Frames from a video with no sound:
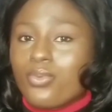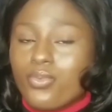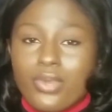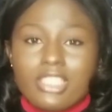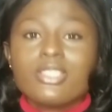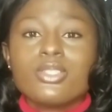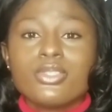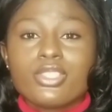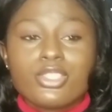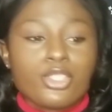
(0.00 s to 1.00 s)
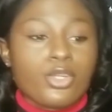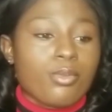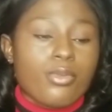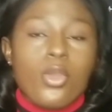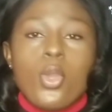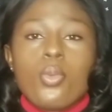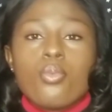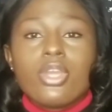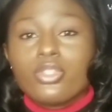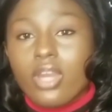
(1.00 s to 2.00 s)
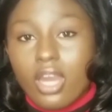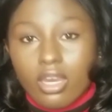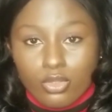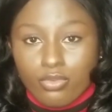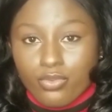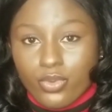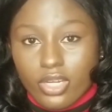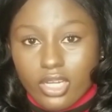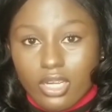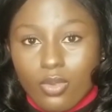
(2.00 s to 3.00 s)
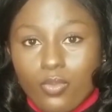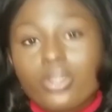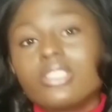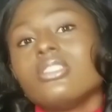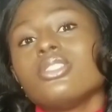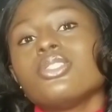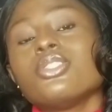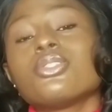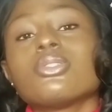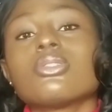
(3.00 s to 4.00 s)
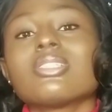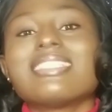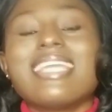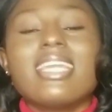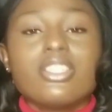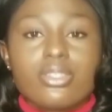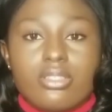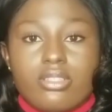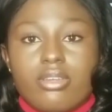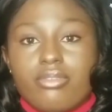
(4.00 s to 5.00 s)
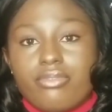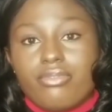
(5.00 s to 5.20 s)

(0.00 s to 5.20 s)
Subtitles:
when you lose your job, when you are out of work, what do you use to sustain yourself